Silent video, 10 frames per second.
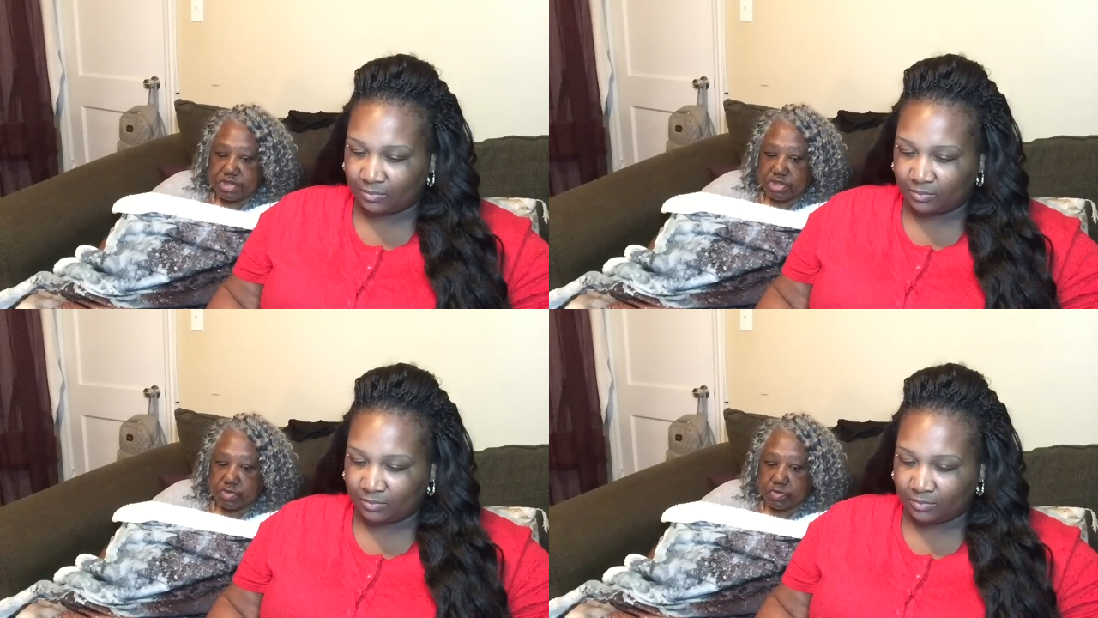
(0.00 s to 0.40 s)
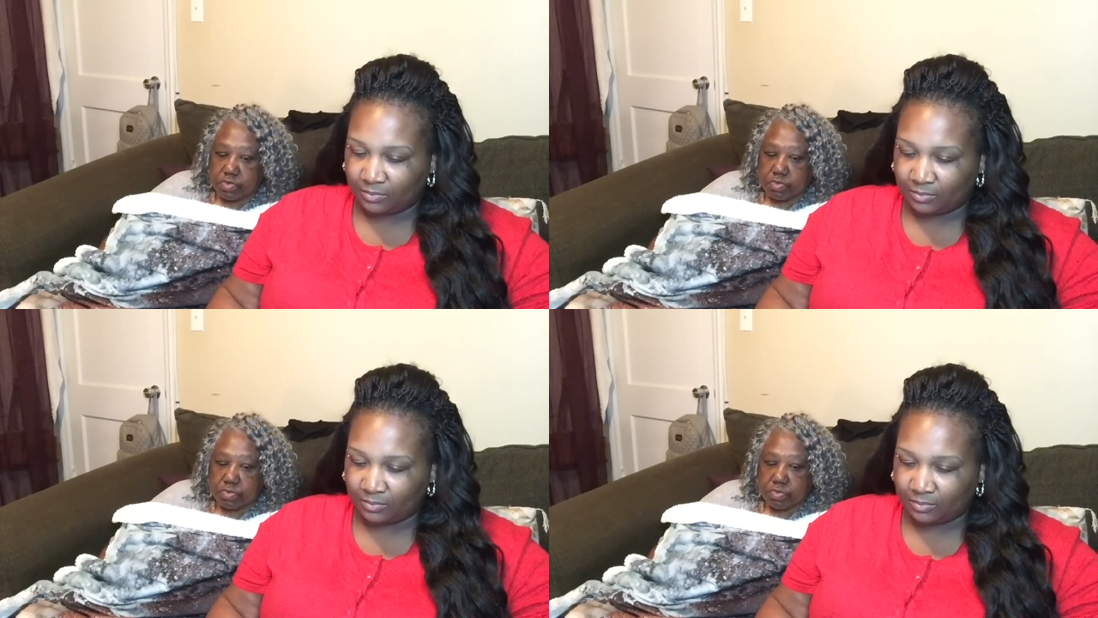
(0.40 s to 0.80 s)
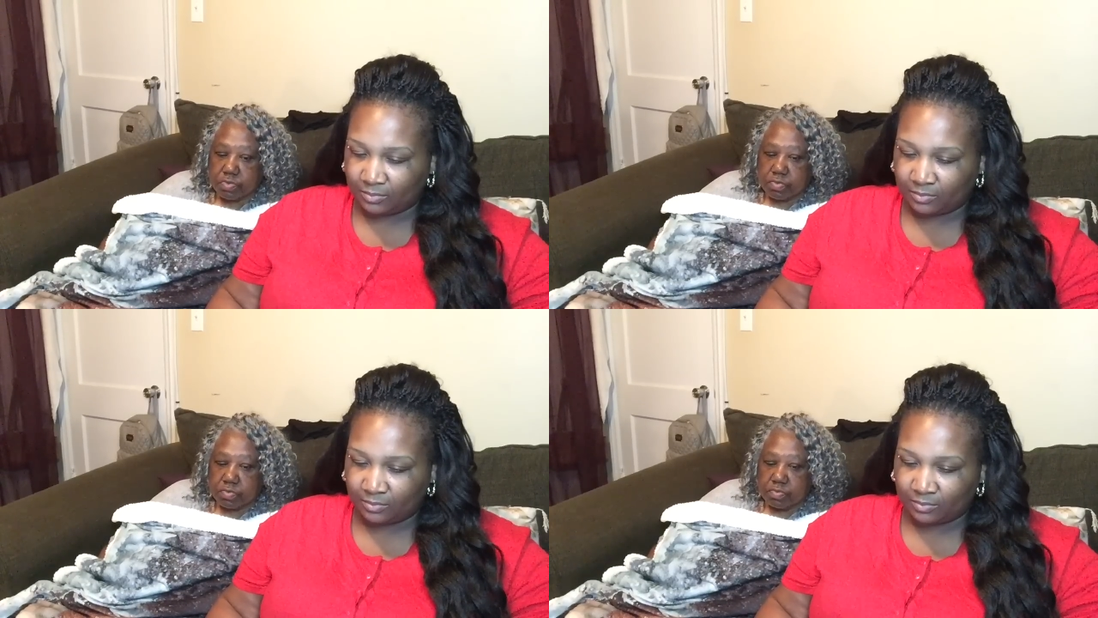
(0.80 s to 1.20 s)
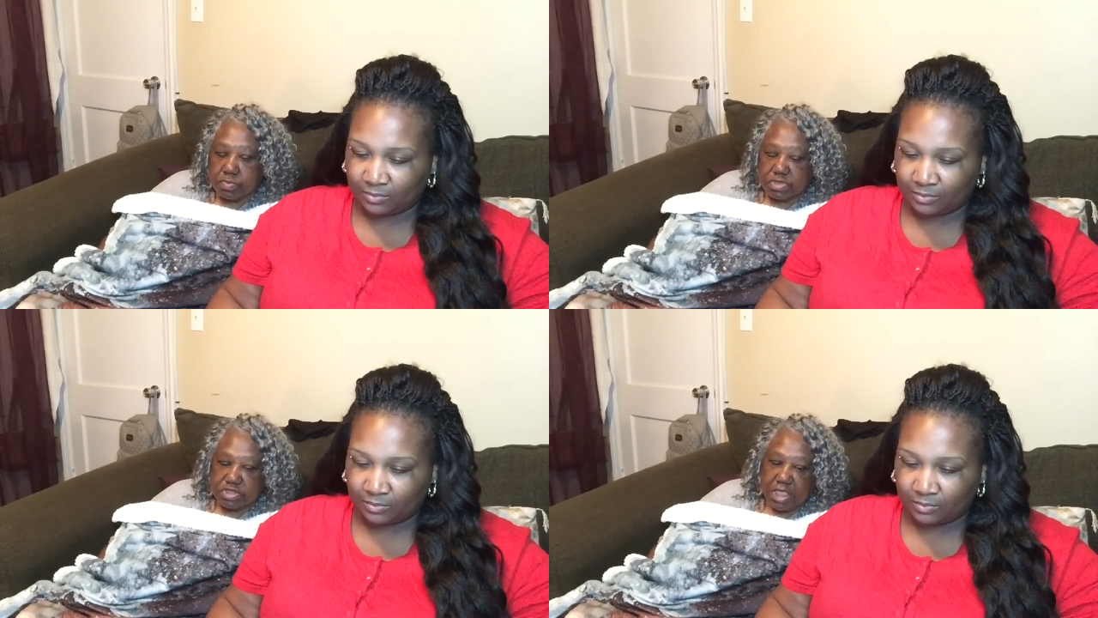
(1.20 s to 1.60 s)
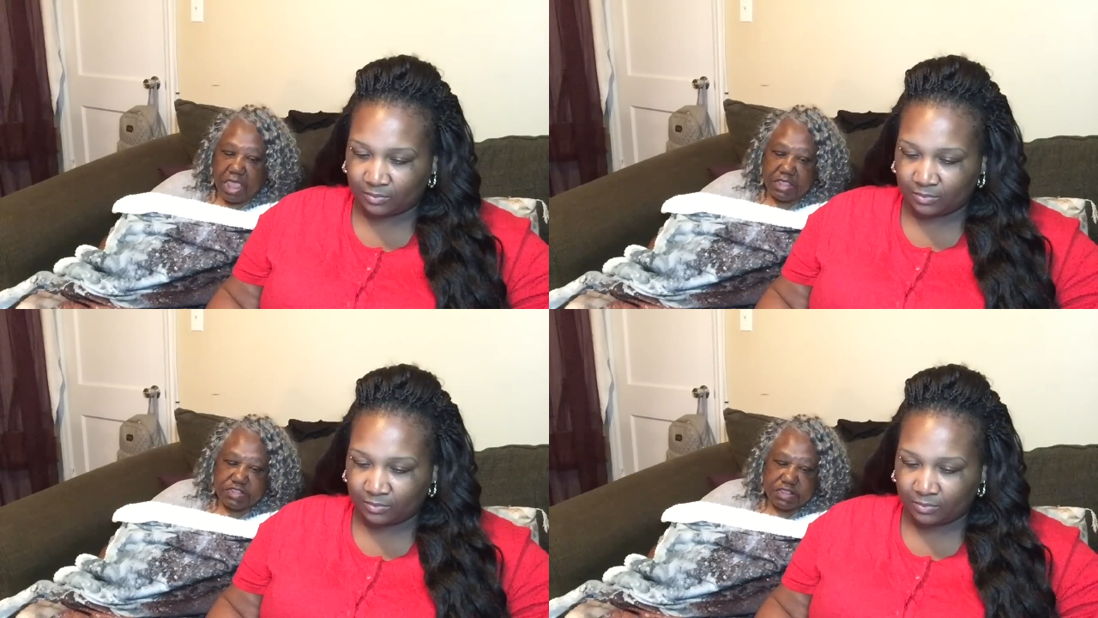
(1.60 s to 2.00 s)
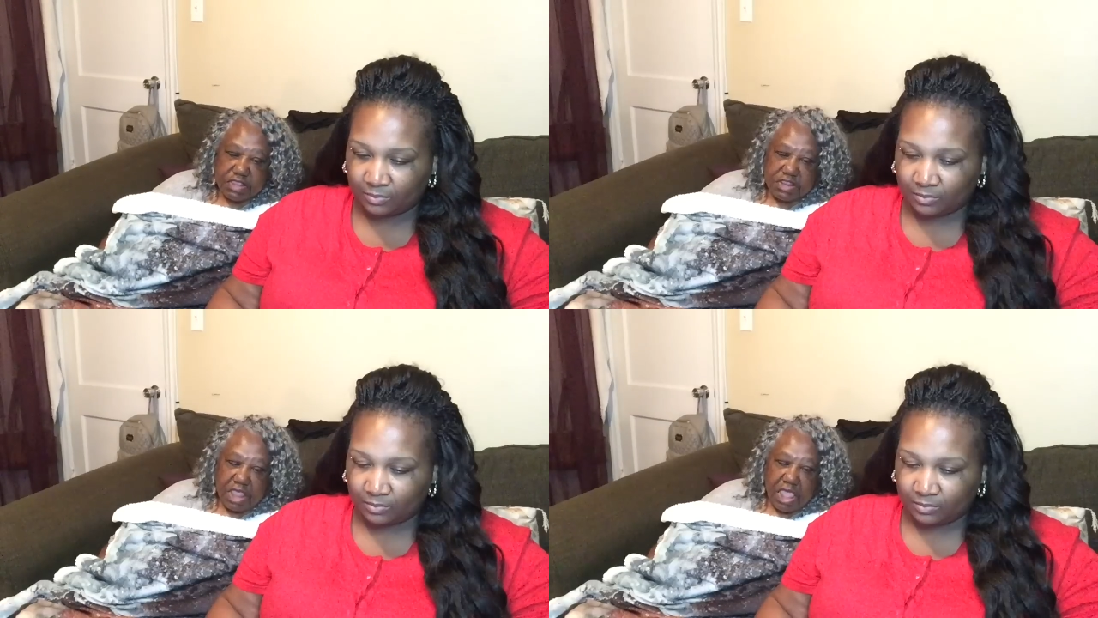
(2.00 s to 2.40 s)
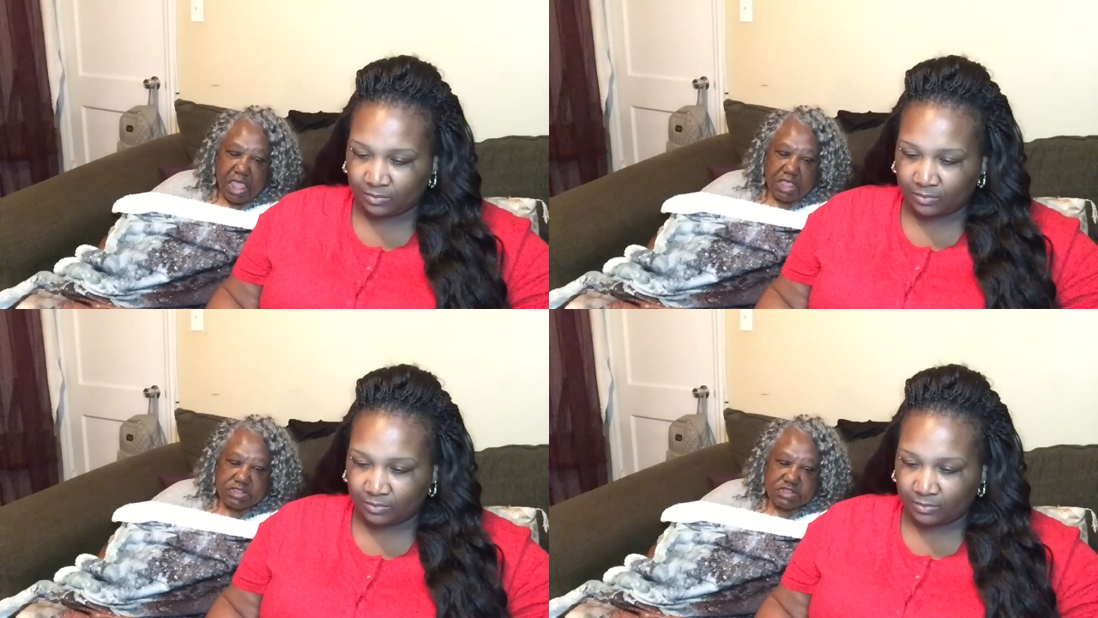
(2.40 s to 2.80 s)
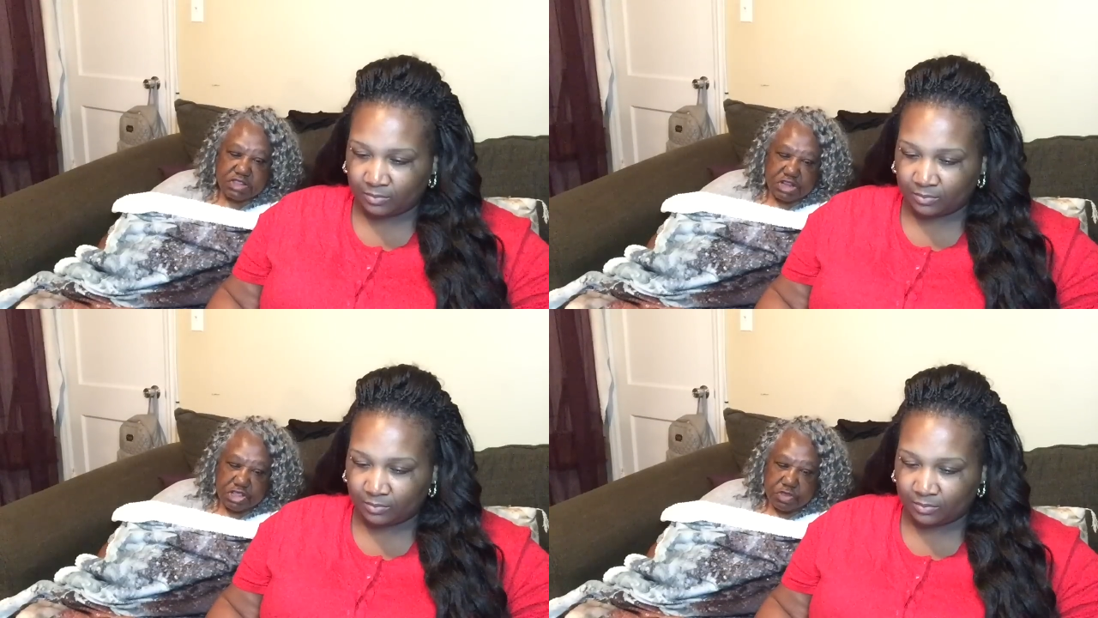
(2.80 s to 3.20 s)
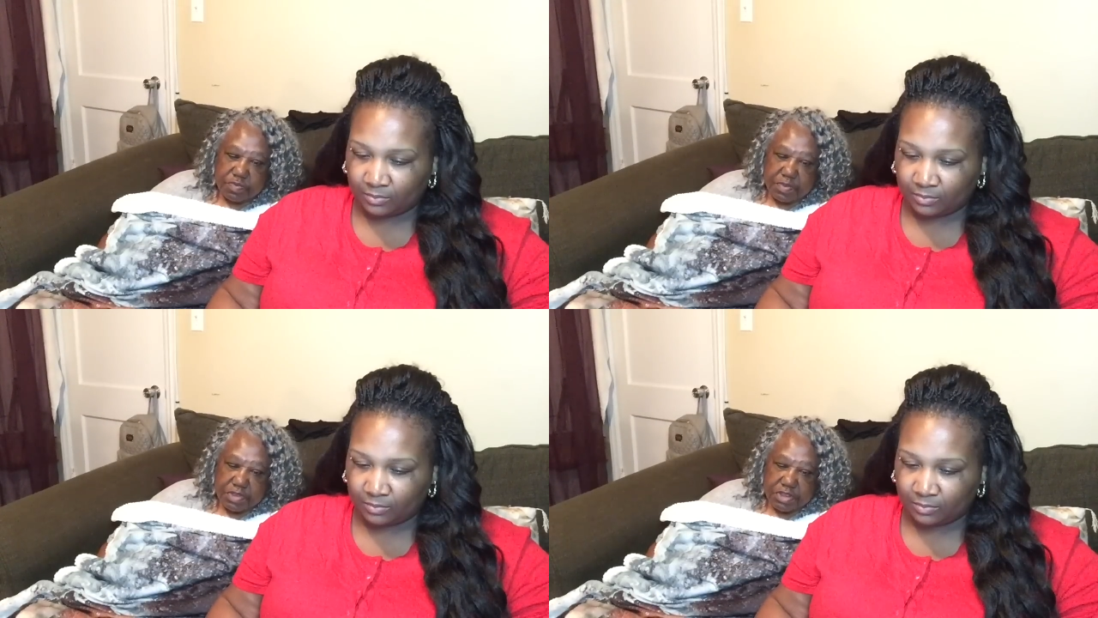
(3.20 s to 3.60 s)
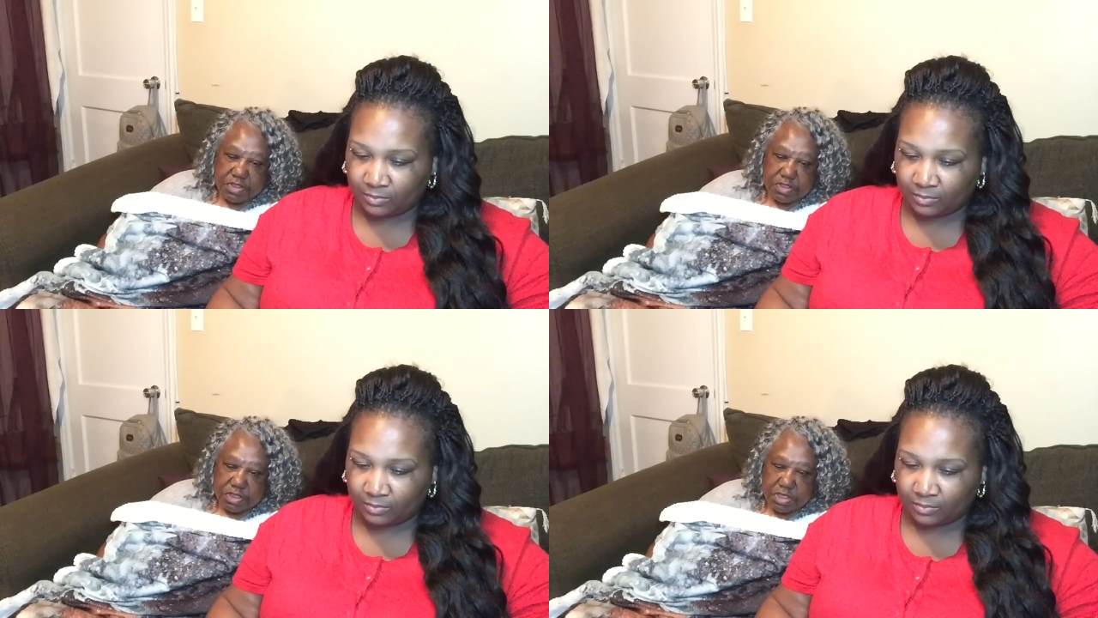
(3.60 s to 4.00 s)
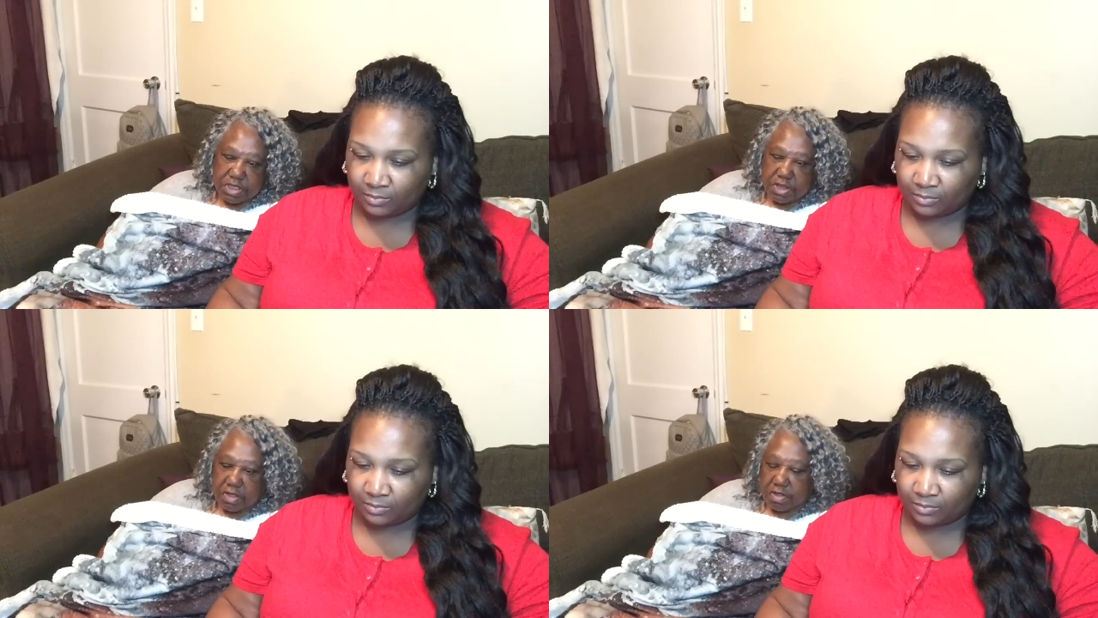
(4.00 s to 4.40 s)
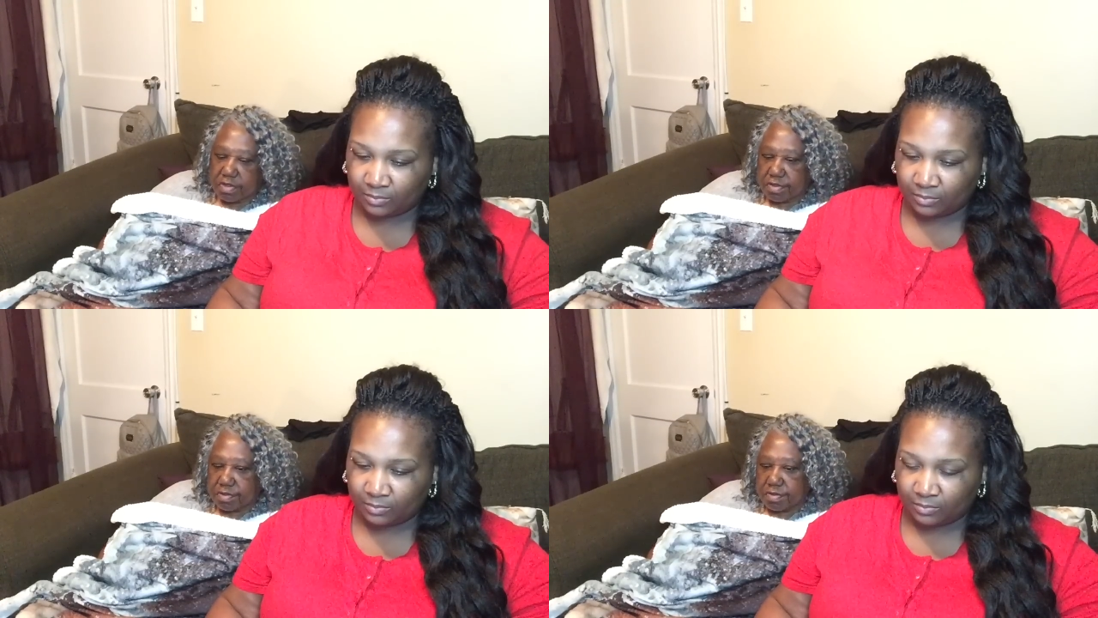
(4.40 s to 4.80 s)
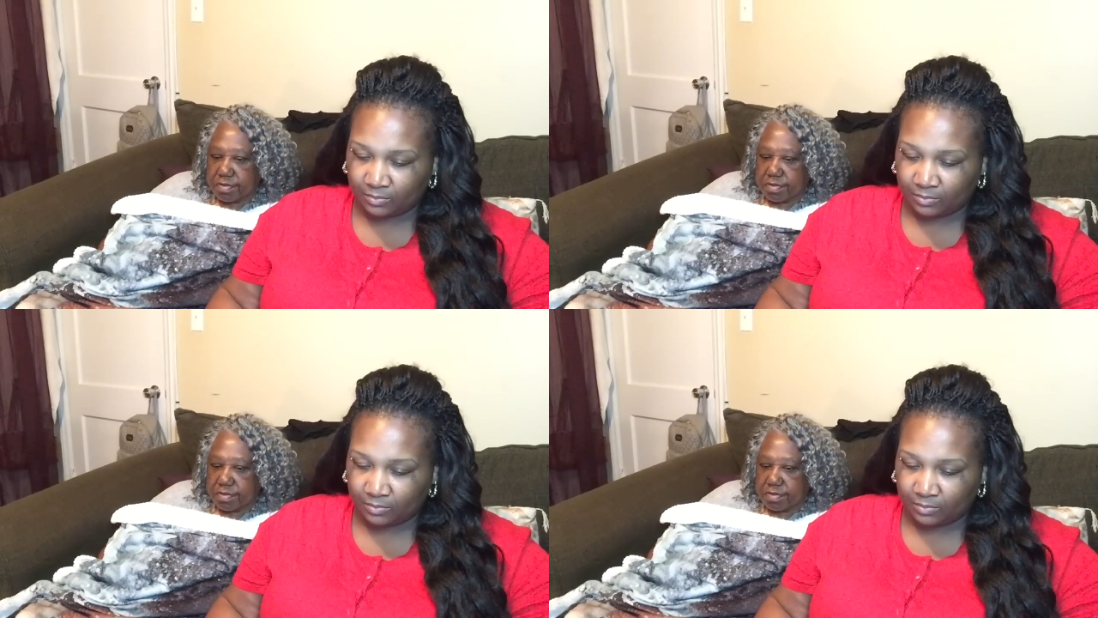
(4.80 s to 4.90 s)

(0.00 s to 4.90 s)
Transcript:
Speaker 1: to do besides sitting down sleeping and, and uh,